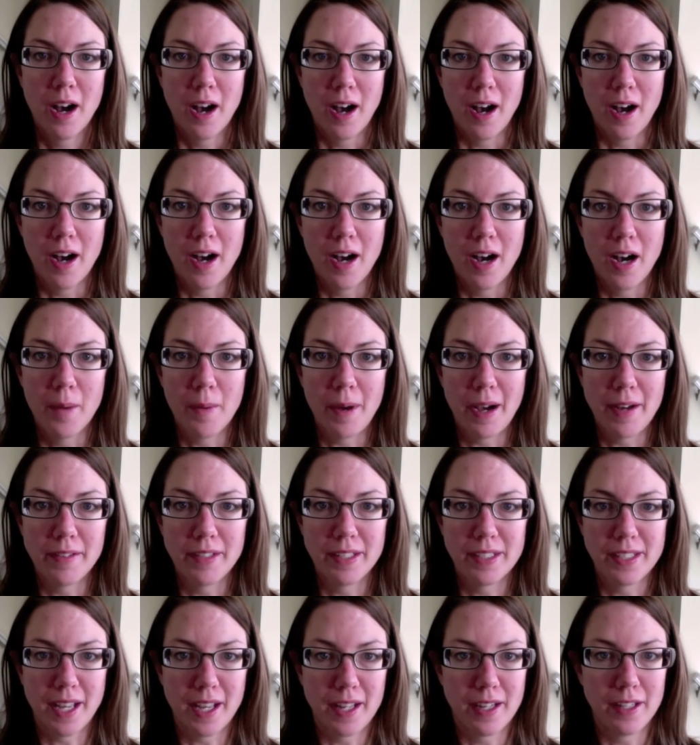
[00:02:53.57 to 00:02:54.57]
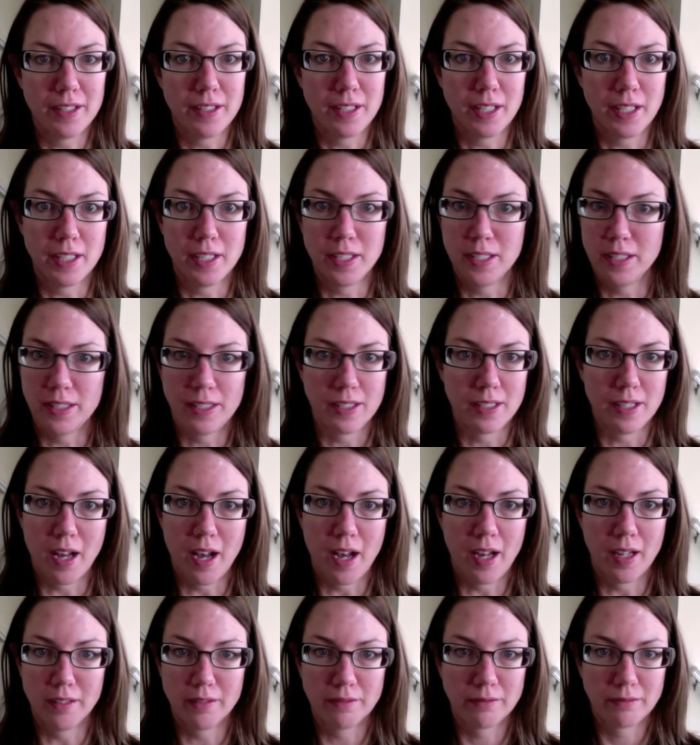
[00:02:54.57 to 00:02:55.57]
I've decided to just
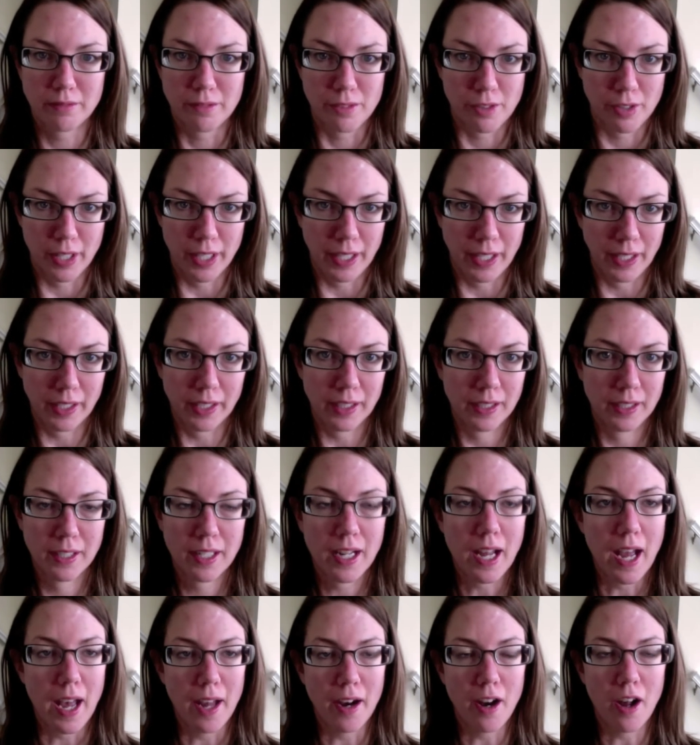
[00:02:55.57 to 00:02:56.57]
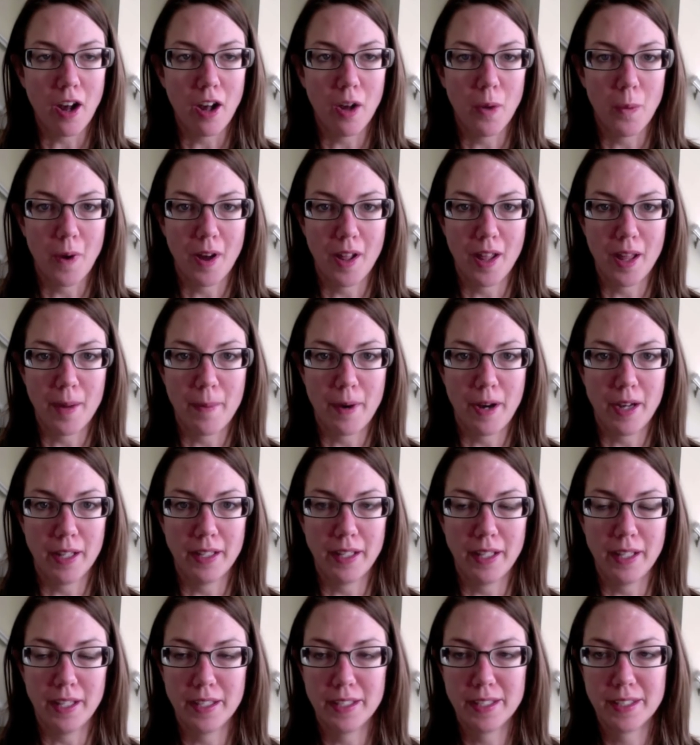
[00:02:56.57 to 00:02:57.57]
not drink at all while I'm on
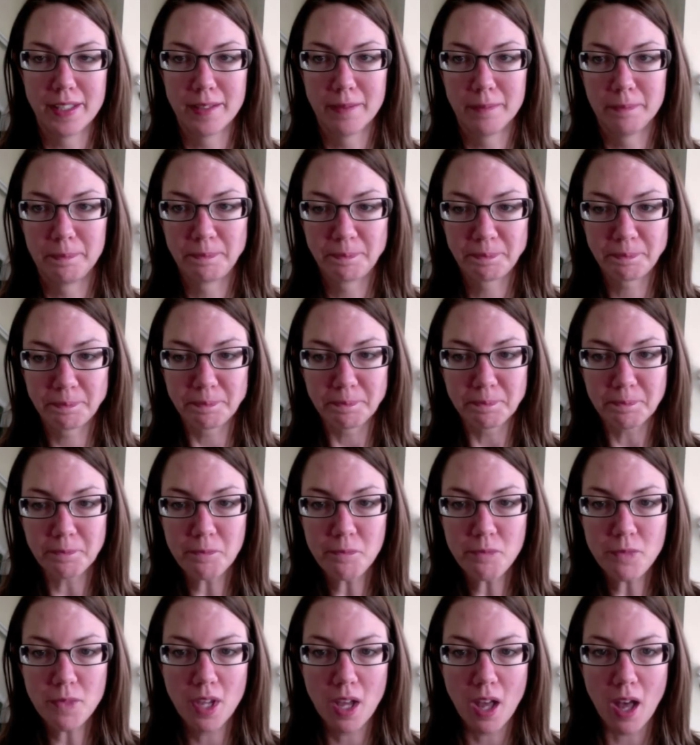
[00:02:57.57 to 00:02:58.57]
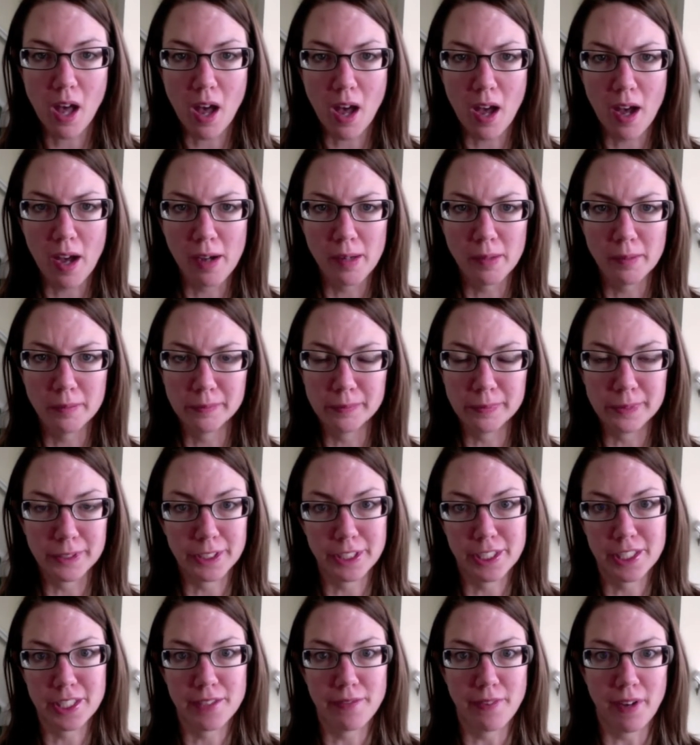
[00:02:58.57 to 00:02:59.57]
this,
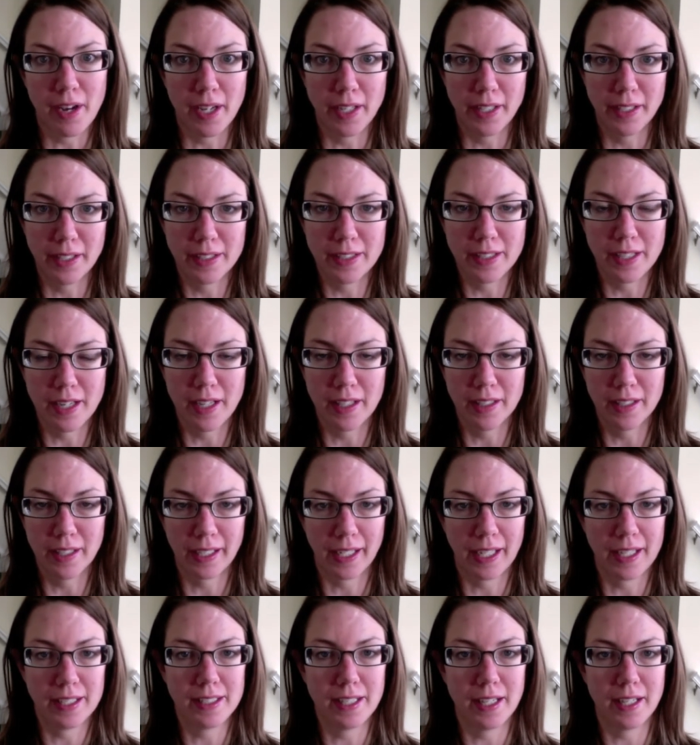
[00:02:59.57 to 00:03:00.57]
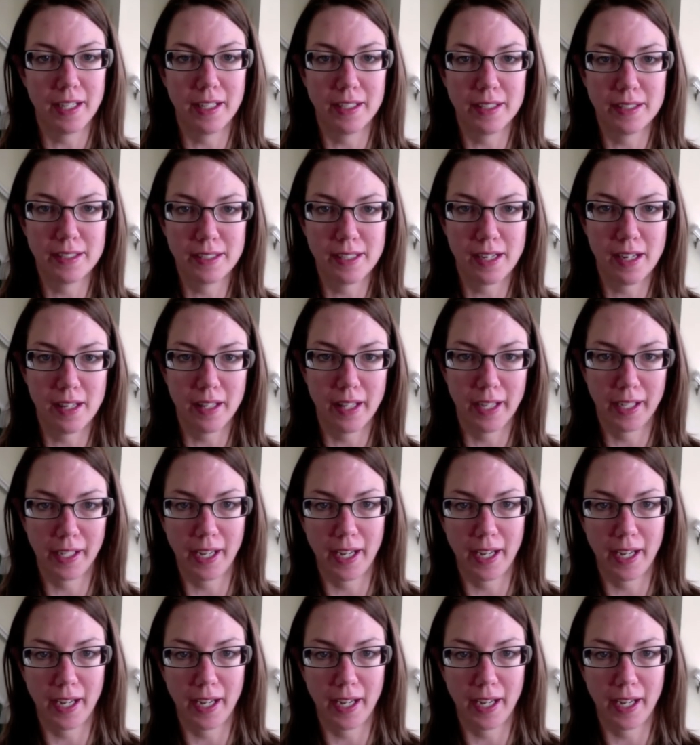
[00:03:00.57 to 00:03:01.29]
which is fine. It's not like I said, it's not like